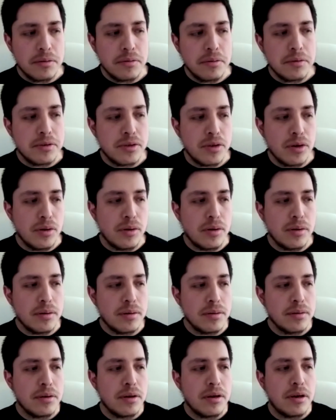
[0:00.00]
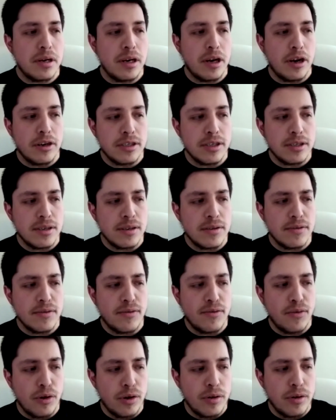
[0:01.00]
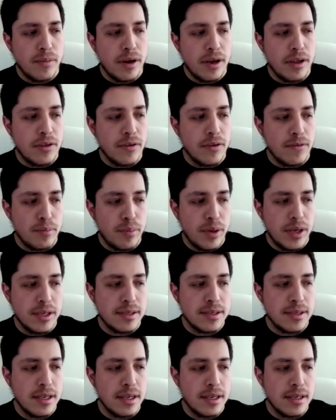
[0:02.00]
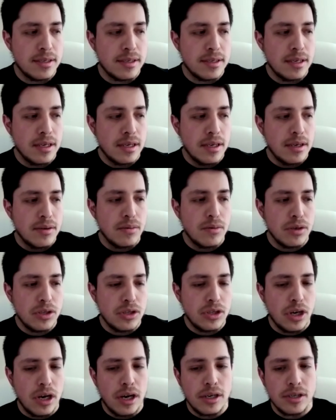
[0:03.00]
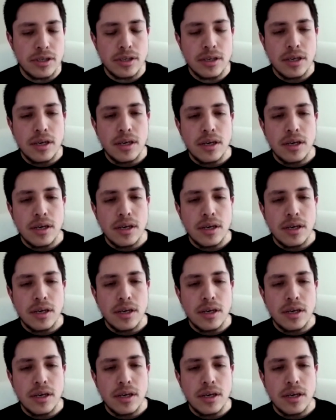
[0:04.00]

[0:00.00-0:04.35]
so in our fourth month of business with Josh,